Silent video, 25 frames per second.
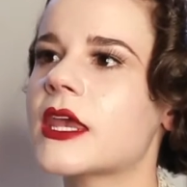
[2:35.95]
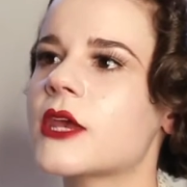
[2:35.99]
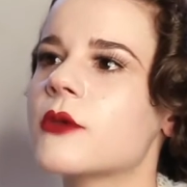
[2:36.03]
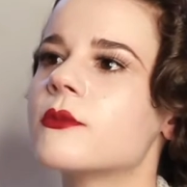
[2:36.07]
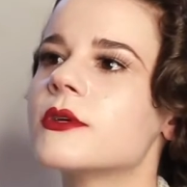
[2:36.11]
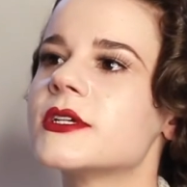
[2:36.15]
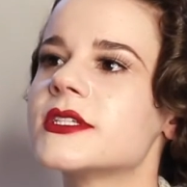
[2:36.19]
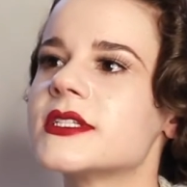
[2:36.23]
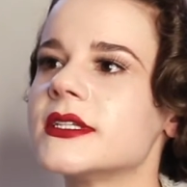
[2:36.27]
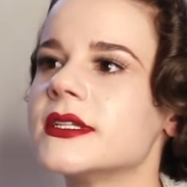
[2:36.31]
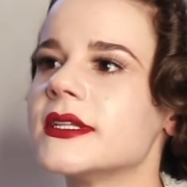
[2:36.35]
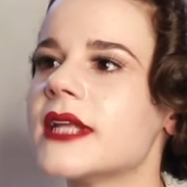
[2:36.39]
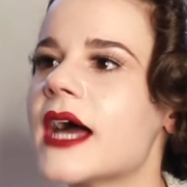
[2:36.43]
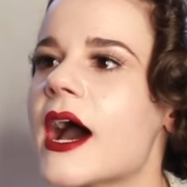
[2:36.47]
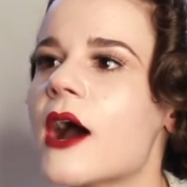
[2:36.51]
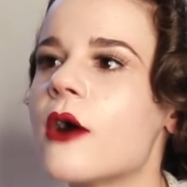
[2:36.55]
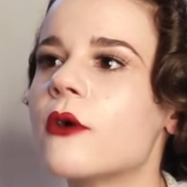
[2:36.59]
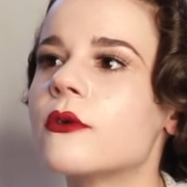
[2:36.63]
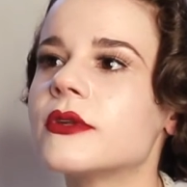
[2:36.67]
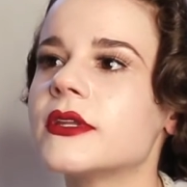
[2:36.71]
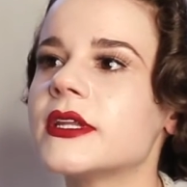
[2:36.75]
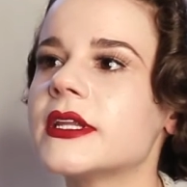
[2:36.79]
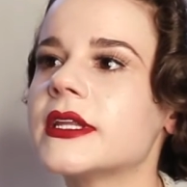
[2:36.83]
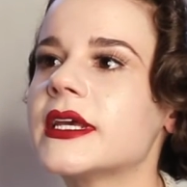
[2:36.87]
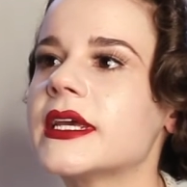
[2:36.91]
He was
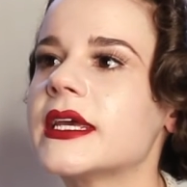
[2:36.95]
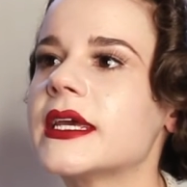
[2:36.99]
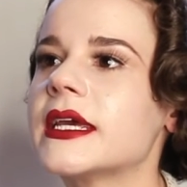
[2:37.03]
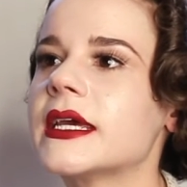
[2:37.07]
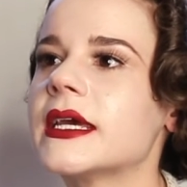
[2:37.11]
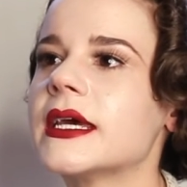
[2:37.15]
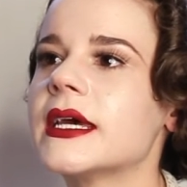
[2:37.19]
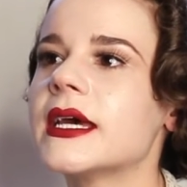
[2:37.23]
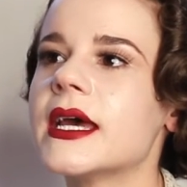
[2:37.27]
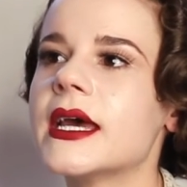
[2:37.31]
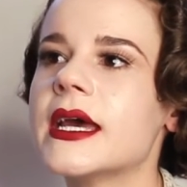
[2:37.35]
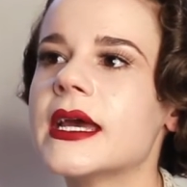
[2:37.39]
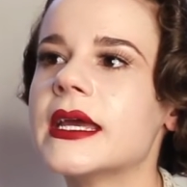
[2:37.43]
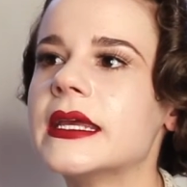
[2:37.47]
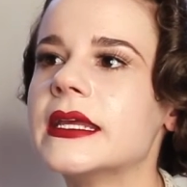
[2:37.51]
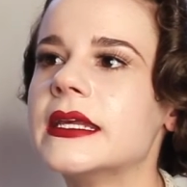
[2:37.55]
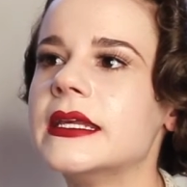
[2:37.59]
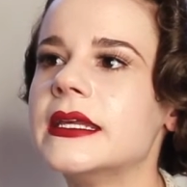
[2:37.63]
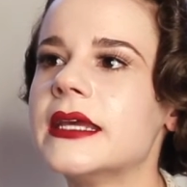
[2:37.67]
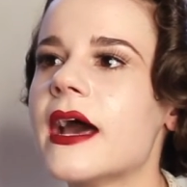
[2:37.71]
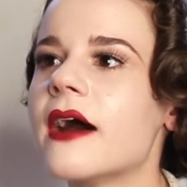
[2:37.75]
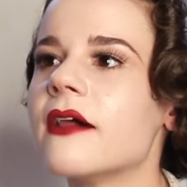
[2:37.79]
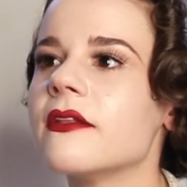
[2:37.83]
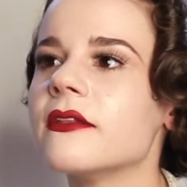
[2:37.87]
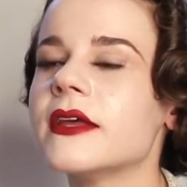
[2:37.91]
loudly
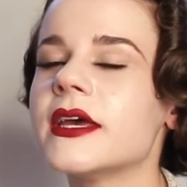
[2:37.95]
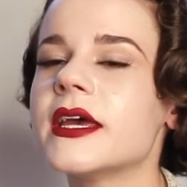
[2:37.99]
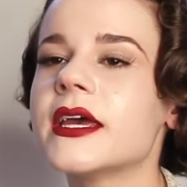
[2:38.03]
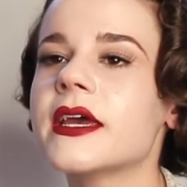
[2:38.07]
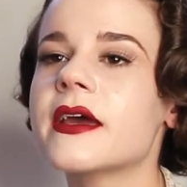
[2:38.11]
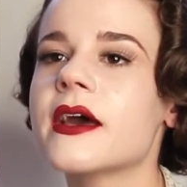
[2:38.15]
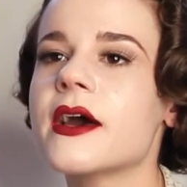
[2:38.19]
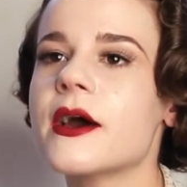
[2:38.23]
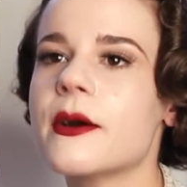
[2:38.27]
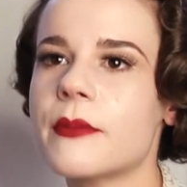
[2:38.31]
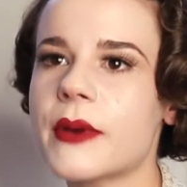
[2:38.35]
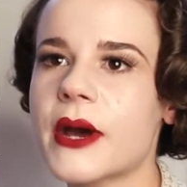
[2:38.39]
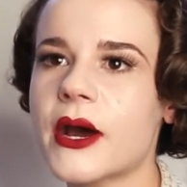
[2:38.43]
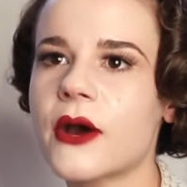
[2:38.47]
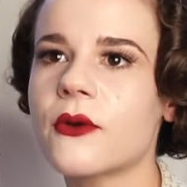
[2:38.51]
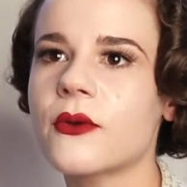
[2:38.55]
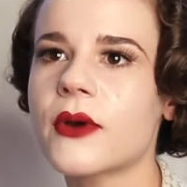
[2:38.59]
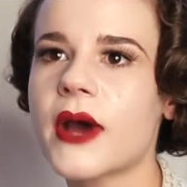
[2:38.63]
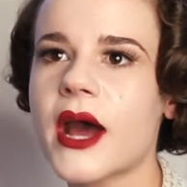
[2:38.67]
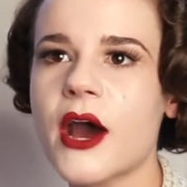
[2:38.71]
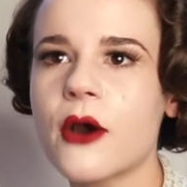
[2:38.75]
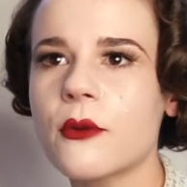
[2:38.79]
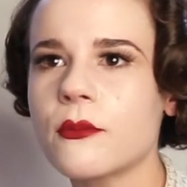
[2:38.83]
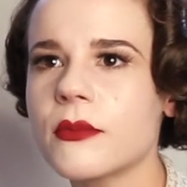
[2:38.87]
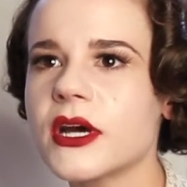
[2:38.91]
yelling
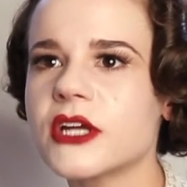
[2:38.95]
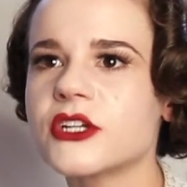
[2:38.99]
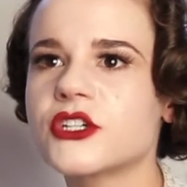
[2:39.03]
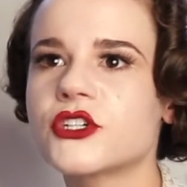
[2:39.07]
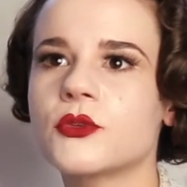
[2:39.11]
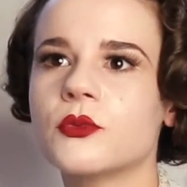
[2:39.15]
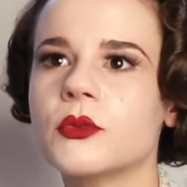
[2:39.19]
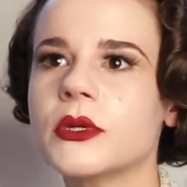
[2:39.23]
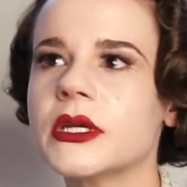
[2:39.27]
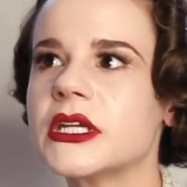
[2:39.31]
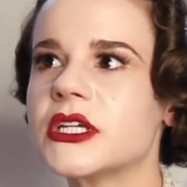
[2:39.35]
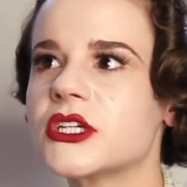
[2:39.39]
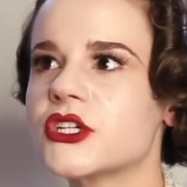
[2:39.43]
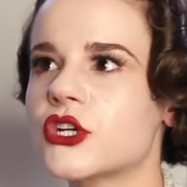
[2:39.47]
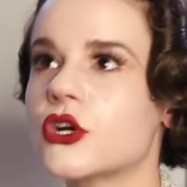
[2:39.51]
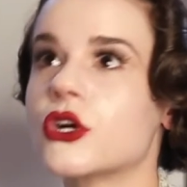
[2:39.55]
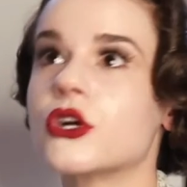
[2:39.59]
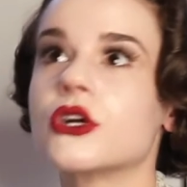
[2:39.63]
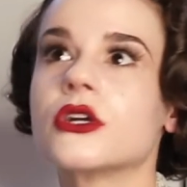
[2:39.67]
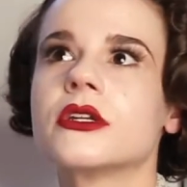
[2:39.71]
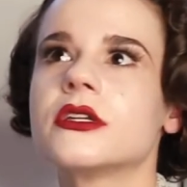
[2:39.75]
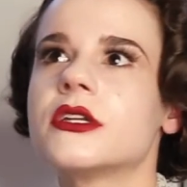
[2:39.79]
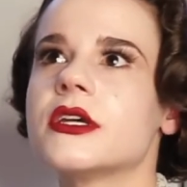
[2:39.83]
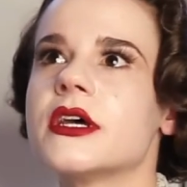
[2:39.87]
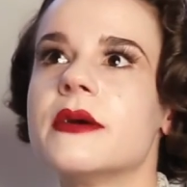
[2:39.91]
about how much we
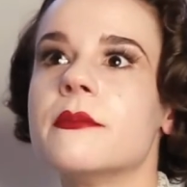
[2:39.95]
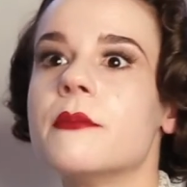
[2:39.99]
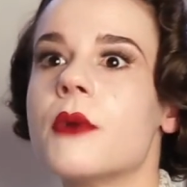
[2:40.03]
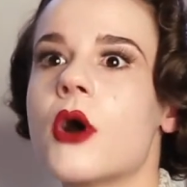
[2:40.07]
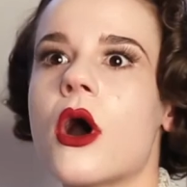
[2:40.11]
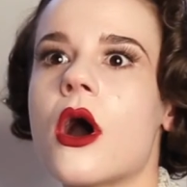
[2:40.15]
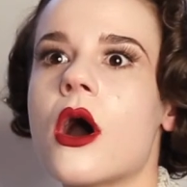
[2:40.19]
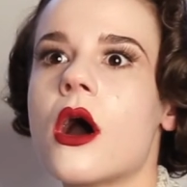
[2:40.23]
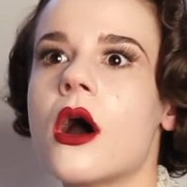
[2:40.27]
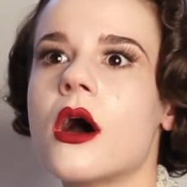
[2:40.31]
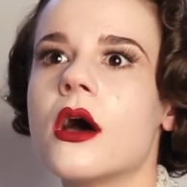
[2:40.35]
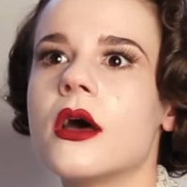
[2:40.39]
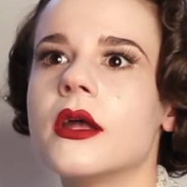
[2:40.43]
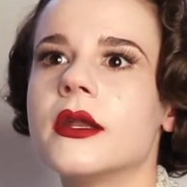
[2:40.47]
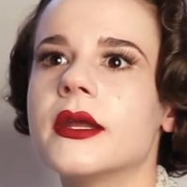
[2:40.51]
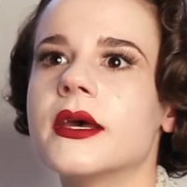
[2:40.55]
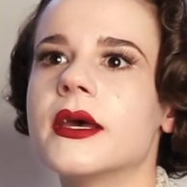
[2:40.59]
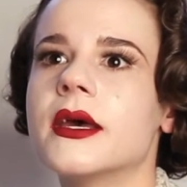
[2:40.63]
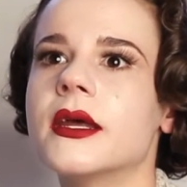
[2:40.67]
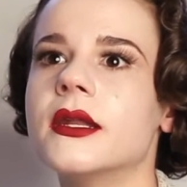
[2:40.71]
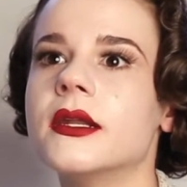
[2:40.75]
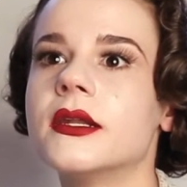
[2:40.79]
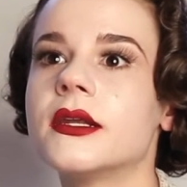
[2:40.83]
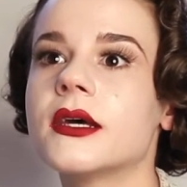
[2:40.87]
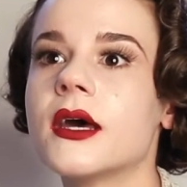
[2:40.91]
turned him on
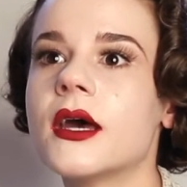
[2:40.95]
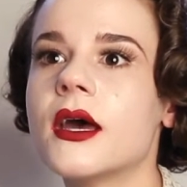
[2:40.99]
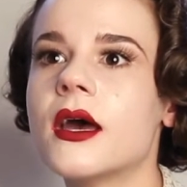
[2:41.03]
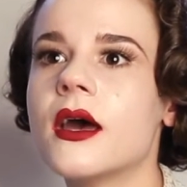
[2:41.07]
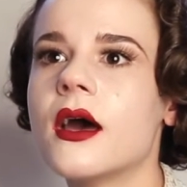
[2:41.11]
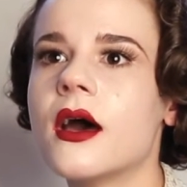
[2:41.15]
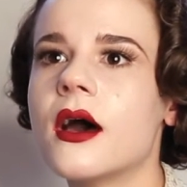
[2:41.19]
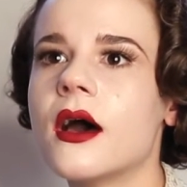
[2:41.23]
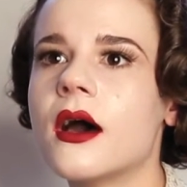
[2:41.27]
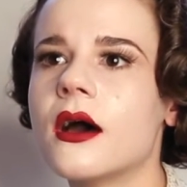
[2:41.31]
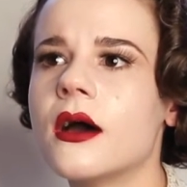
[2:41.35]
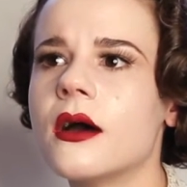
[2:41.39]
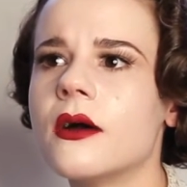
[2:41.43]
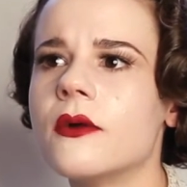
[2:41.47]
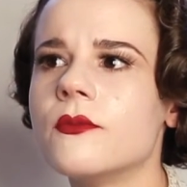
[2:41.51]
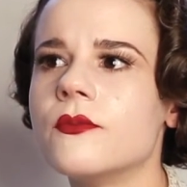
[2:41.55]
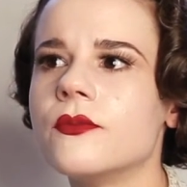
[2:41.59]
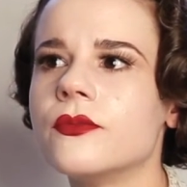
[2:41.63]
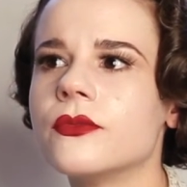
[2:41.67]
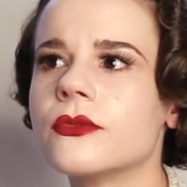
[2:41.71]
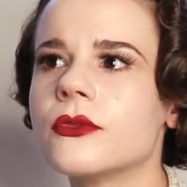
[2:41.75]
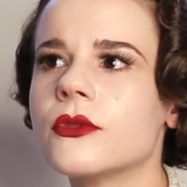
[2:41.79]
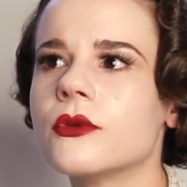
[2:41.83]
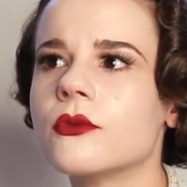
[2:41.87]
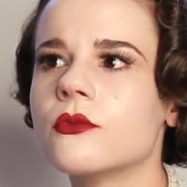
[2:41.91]

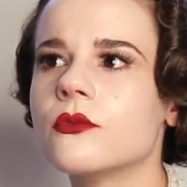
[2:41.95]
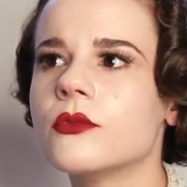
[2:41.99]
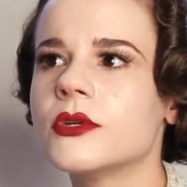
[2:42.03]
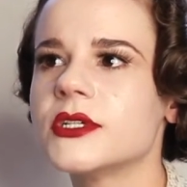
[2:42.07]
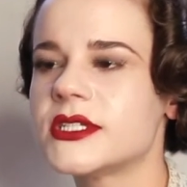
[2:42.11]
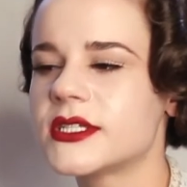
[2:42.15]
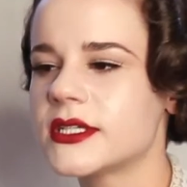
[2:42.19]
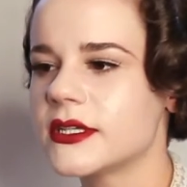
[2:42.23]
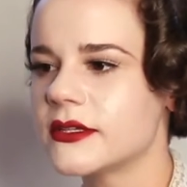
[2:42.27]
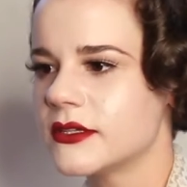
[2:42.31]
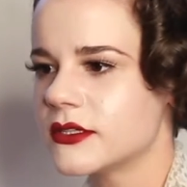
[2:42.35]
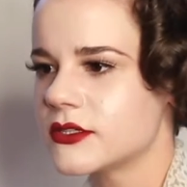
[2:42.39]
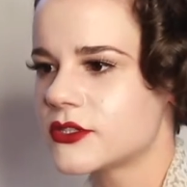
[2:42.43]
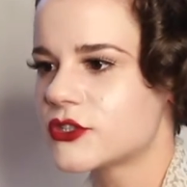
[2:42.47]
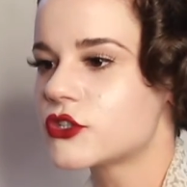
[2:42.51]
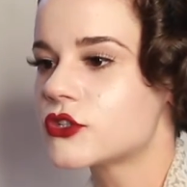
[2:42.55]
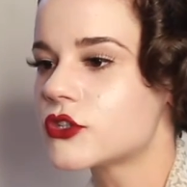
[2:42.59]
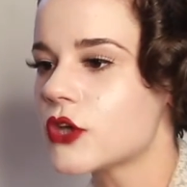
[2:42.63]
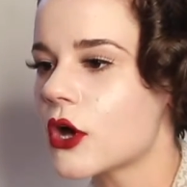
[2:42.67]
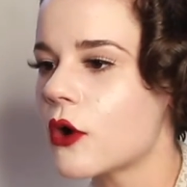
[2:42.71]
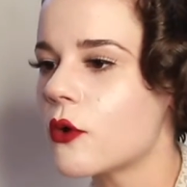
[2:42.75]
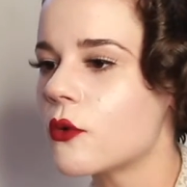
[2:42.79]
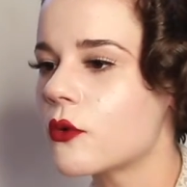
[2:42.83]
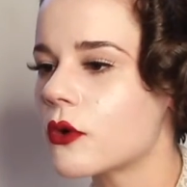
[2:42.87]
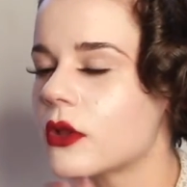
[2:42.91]
and was
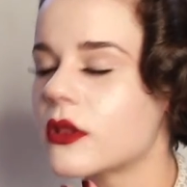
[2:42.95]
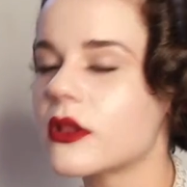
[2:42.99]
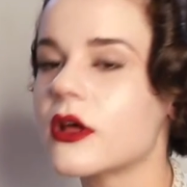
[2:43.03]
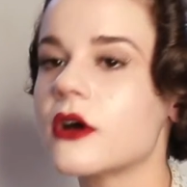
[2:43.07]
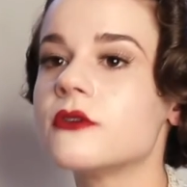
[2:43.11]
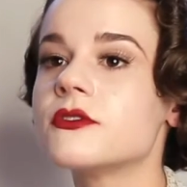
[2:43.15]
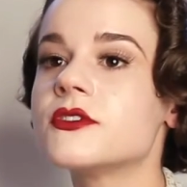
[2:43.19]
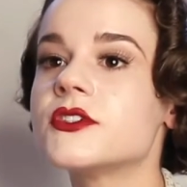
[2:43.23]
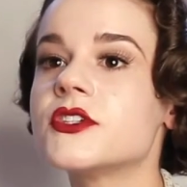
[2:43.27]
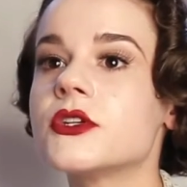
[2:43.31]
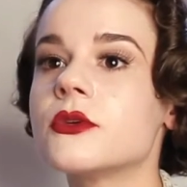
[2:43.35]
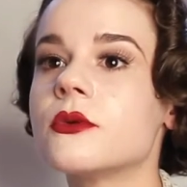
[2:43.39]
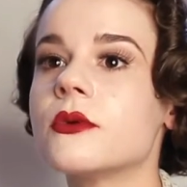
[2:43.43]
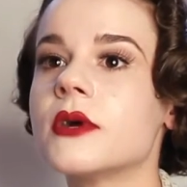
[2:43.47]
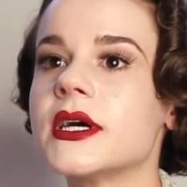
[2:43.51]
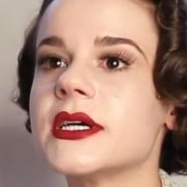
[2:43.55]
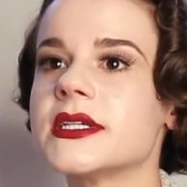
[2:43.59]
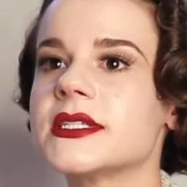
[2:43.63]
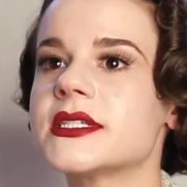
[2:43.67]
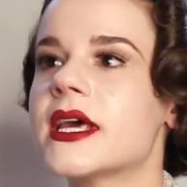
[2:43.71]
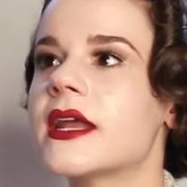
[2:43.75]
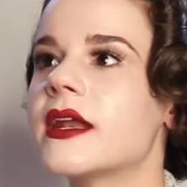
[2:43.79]
so close to us.